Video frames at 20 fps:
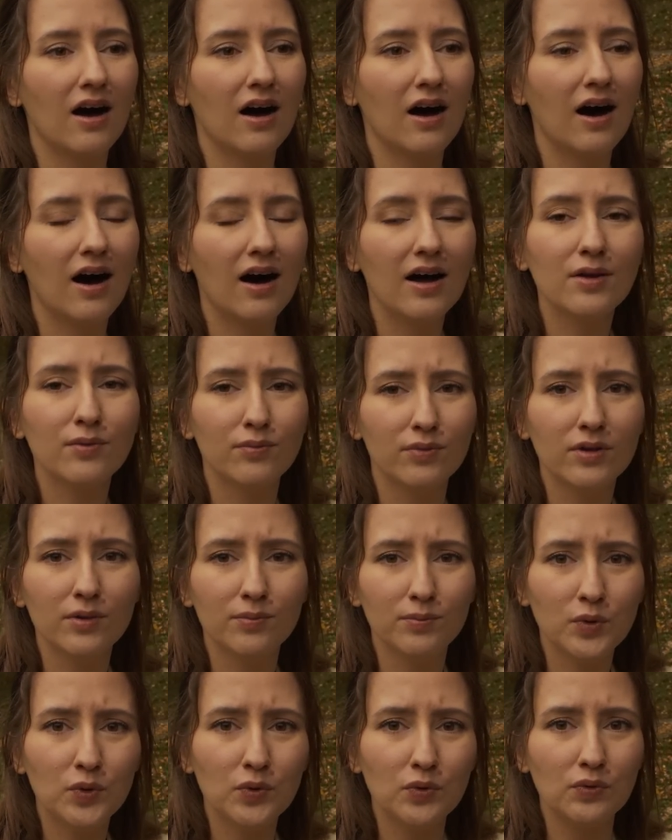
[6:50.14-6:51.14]
I will
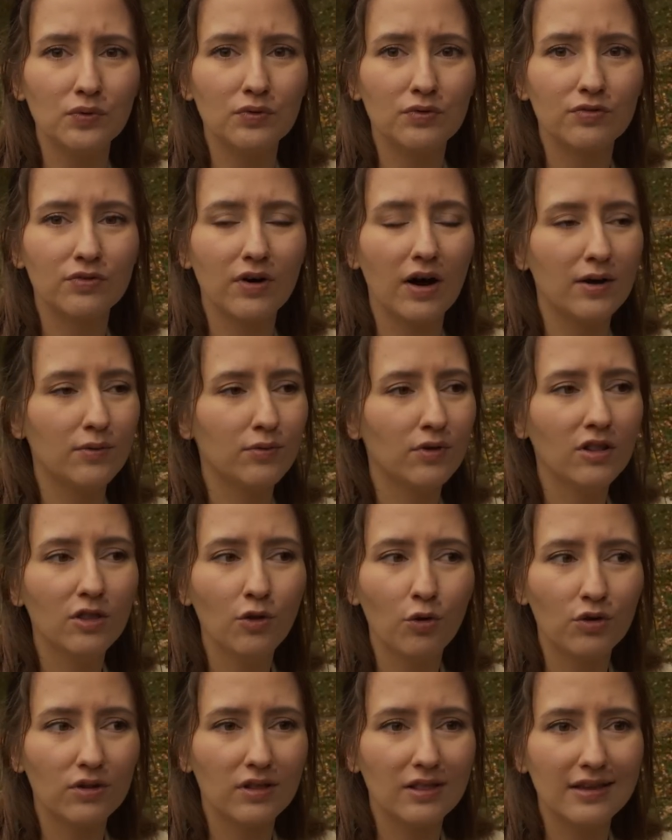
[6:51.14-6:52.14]
move. I will
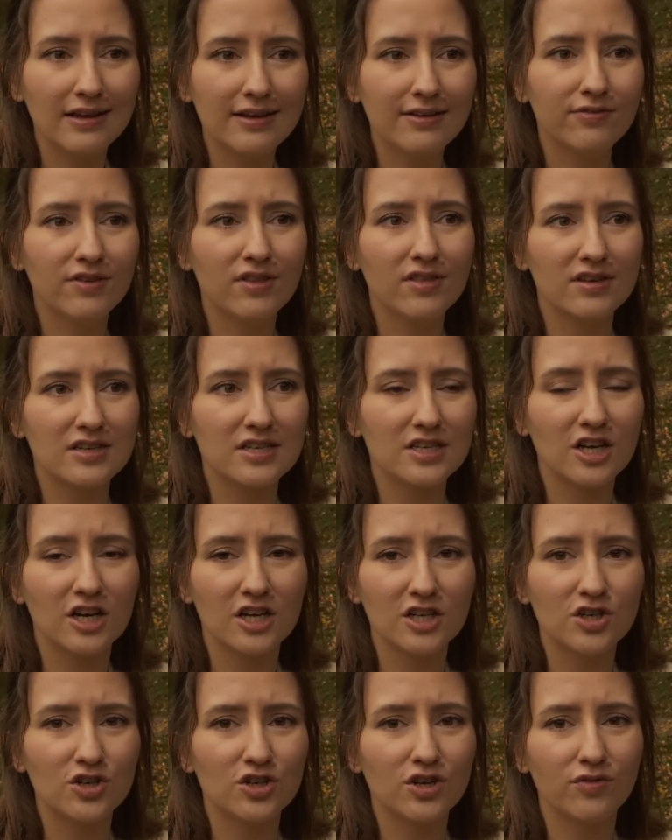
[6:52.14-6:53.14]
not live in this
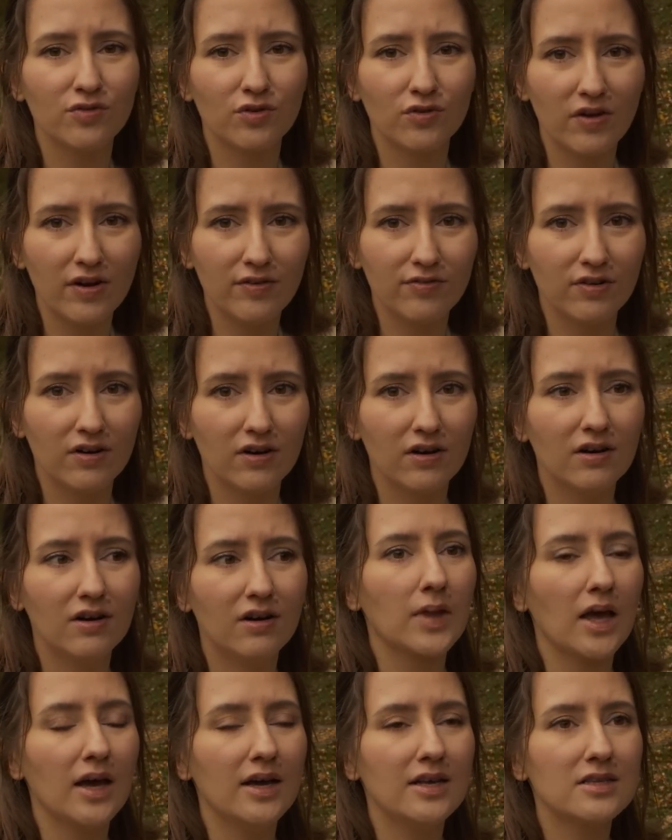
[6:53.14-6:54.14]
country forever.
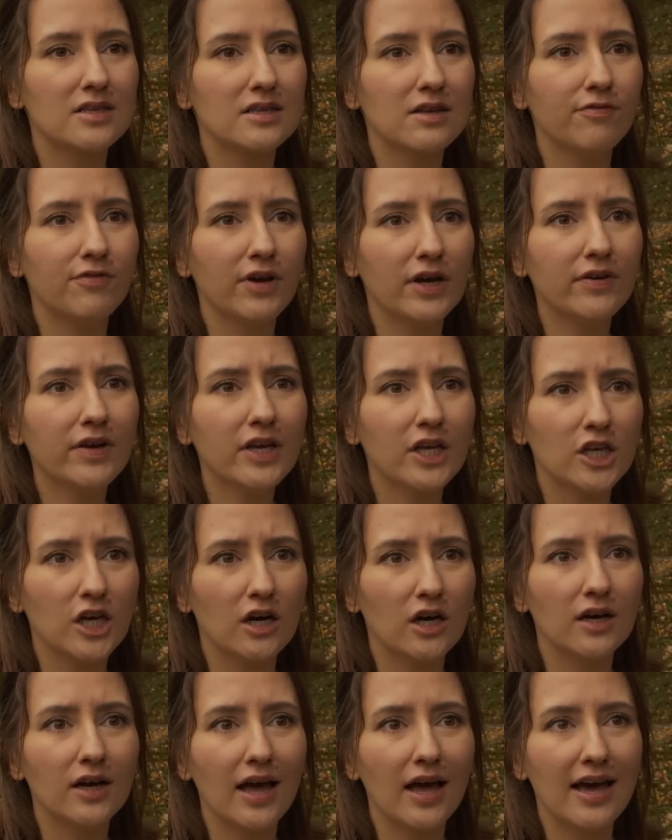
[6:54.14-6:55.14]
It's a very
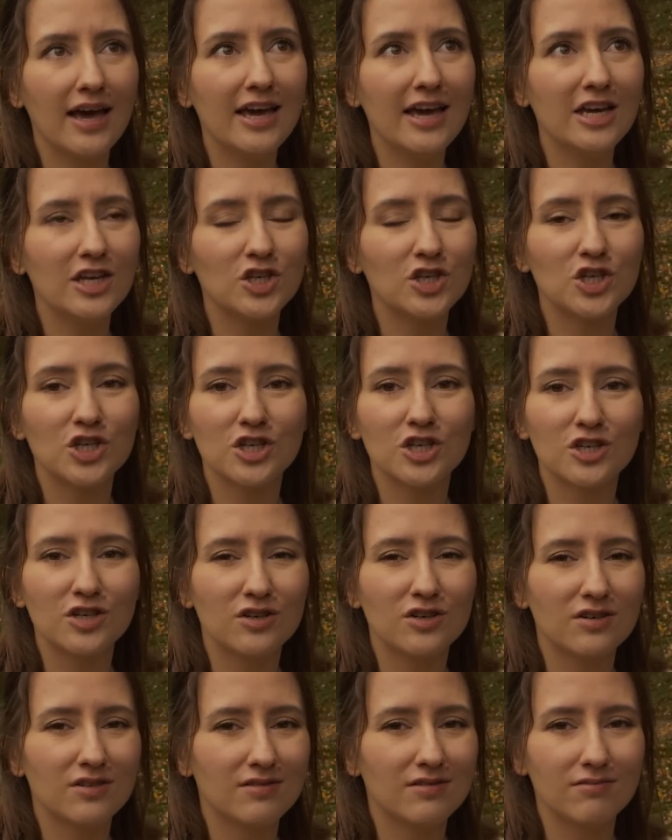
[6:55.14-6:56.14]
young age
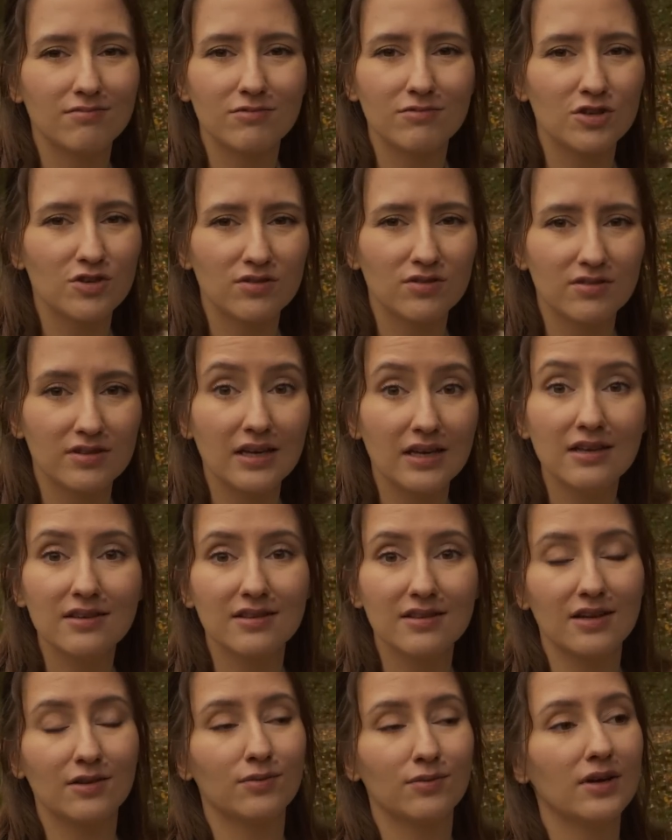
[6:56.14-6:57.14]
to think
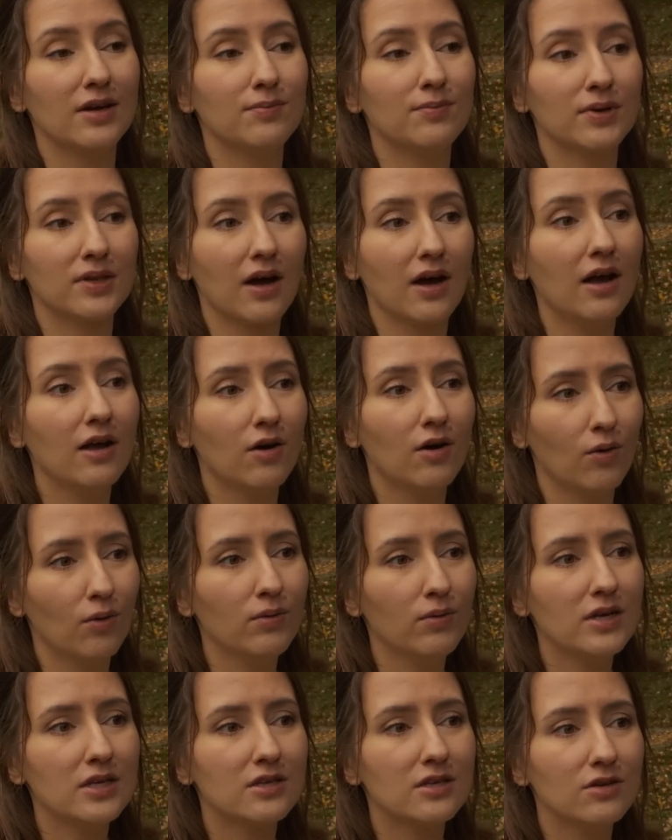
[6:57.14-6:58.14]
that way, but I
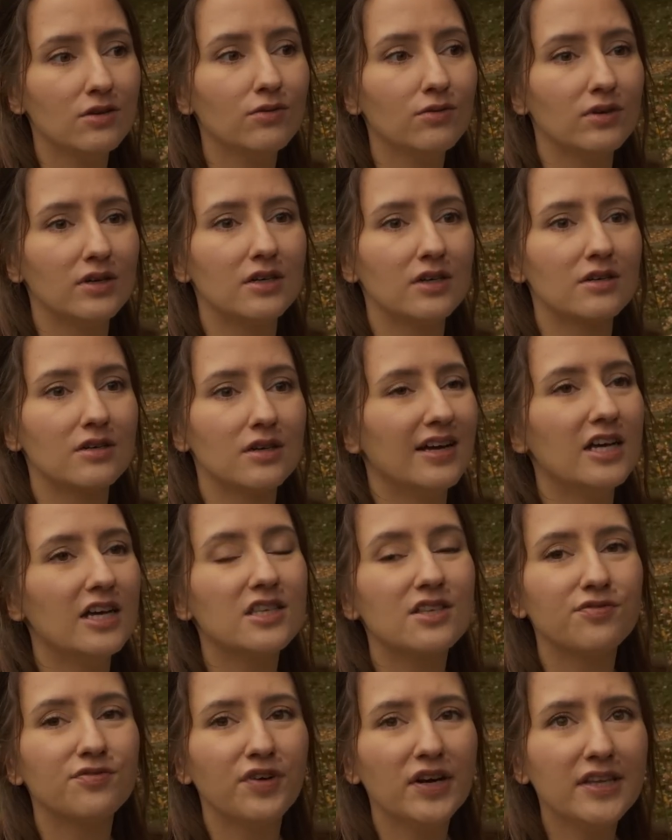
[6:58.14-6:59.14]
always knew it.
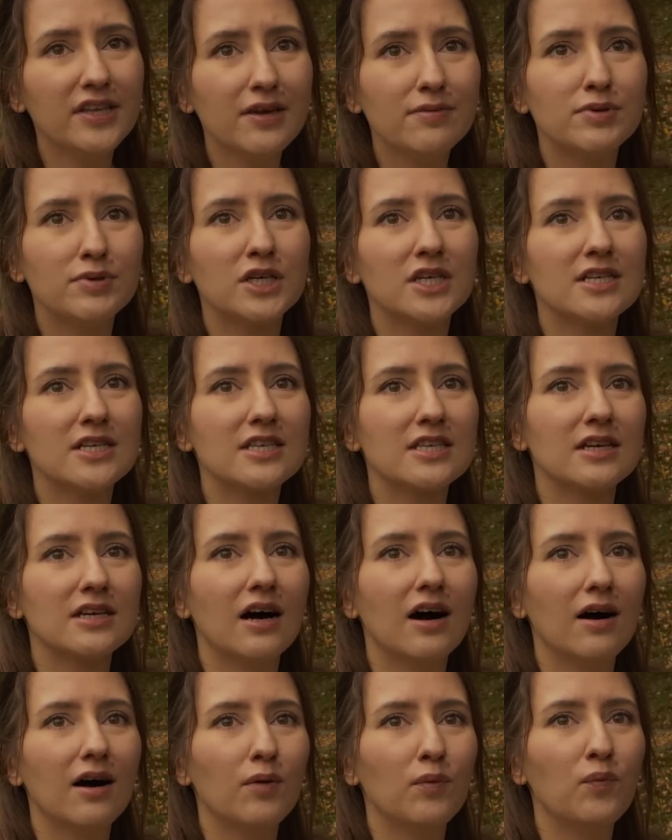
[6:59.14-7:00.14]
It's funny because
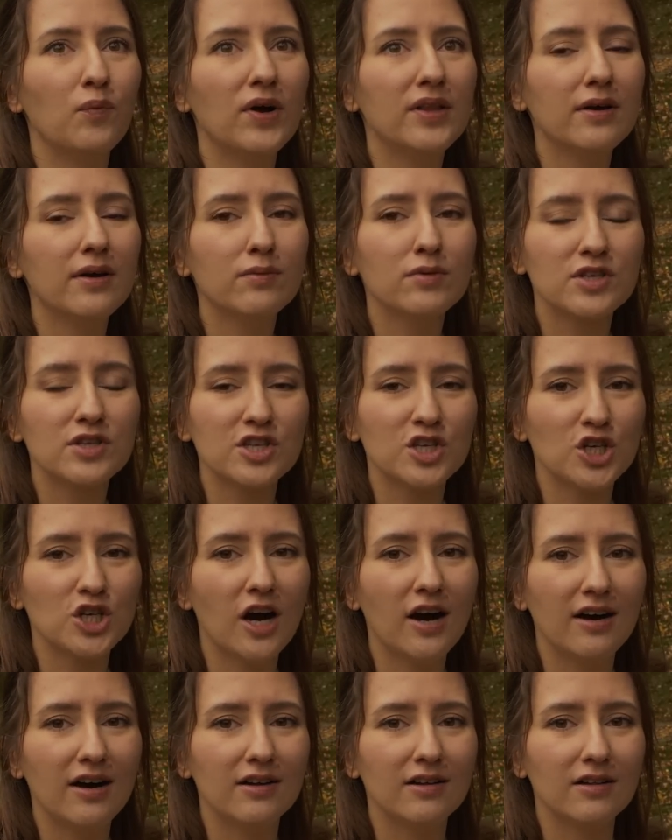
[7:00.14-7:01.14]
when I was a
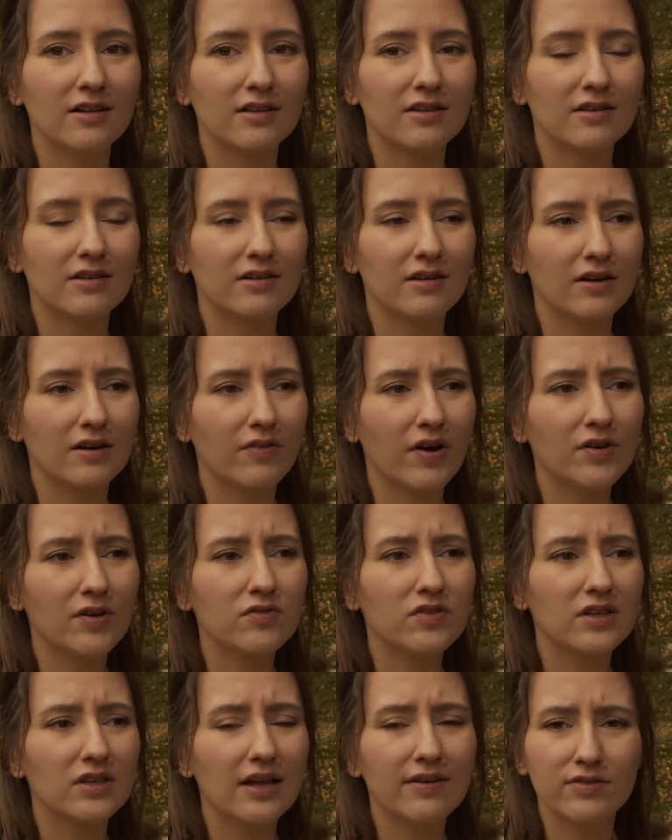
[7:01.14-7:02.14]
child,
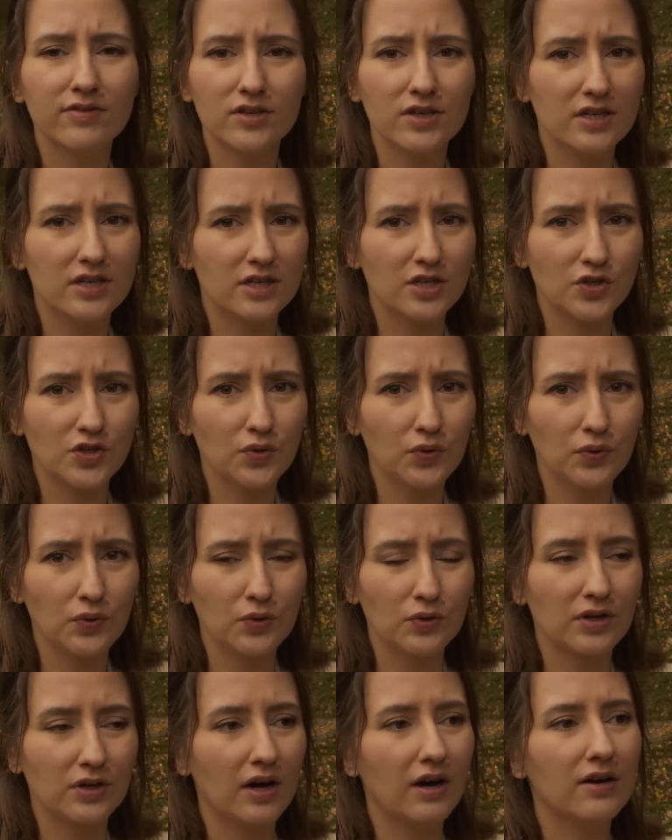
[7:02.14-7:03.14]
around 11 years
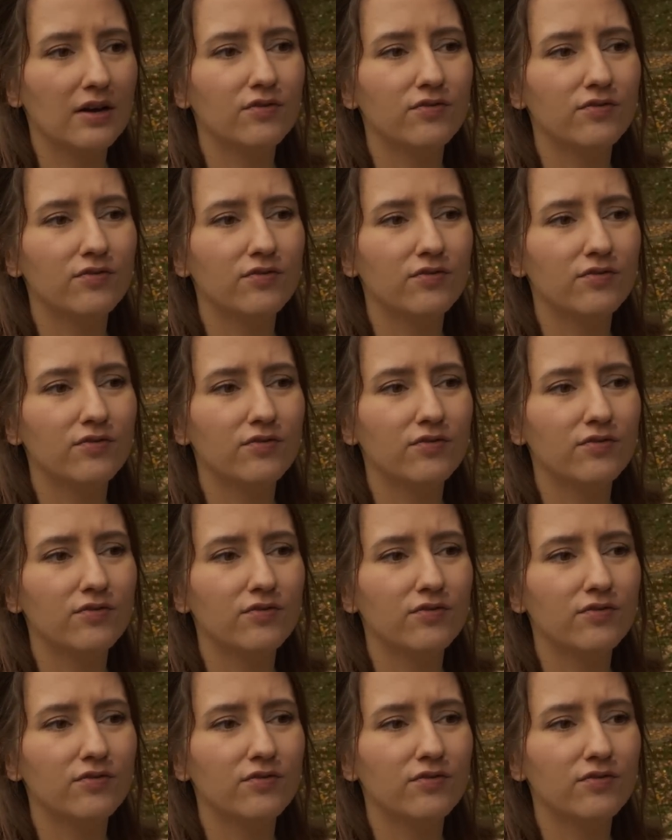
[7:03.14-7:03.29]
old, I